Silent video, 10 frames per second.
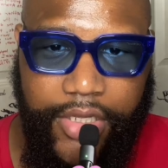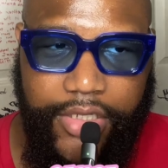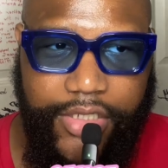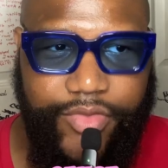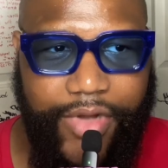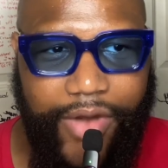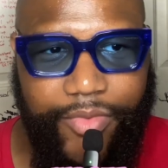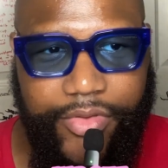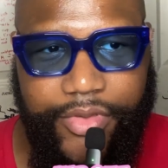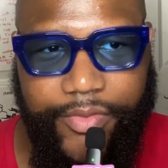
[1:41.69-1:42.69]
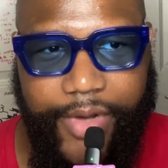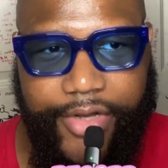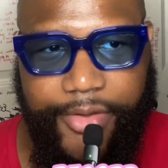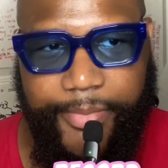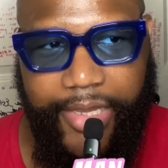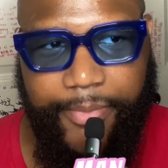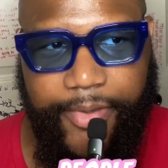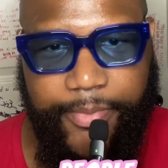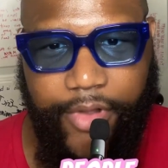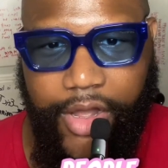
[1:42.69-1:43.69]
Because when I wrote the record, man,
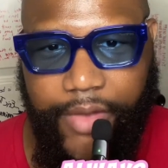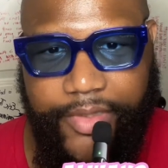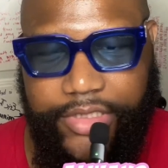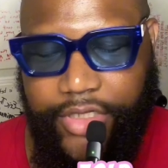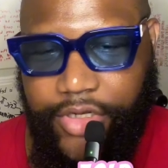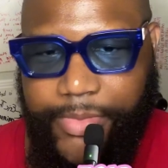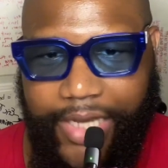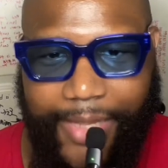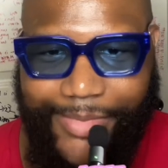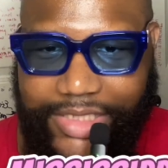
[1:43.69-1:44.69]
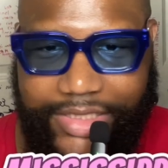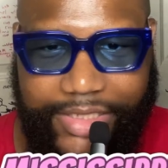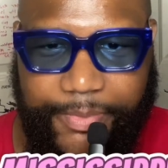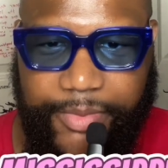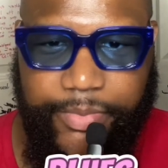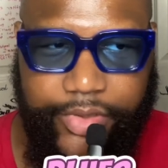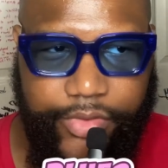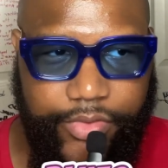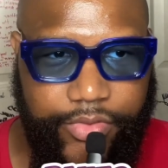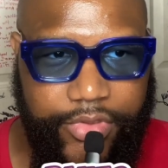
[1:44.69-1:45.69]
people always told me like Mississippi
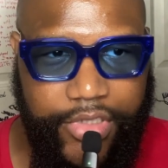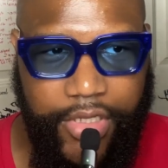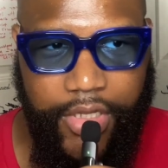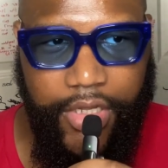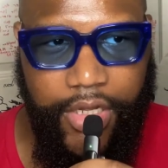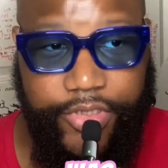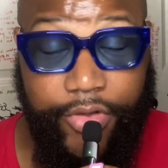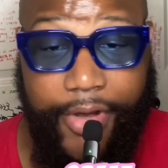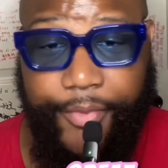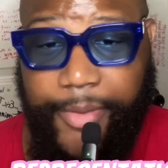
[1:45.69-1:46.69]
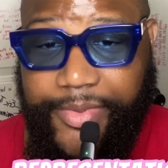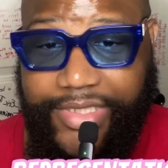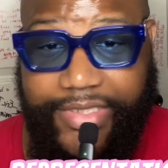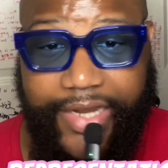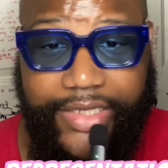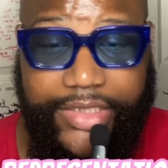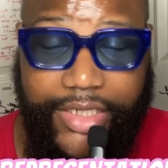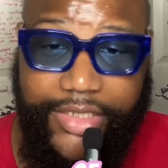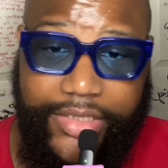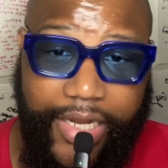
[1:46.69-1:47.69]
blues was a great representation
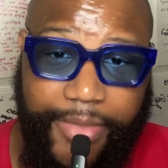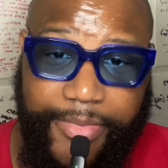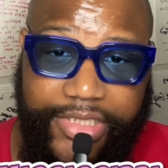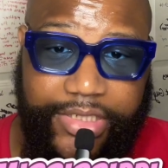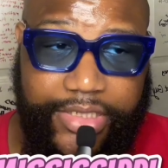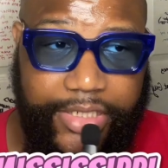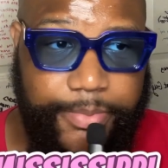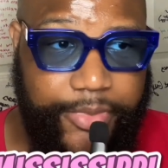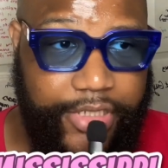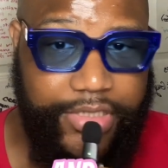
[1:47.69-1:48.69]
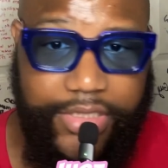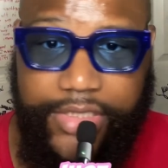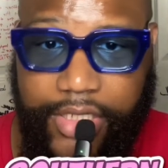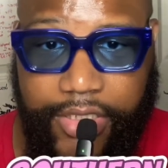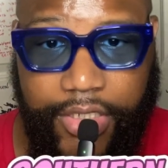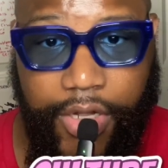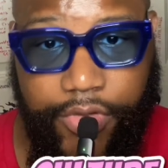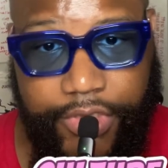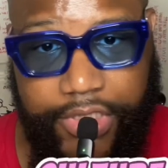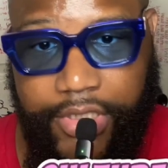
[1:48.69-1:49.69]
of the state of Mississippi and just Southern
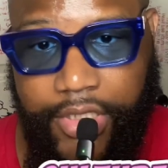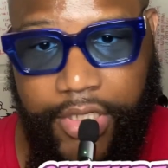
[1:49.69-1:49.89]
culture.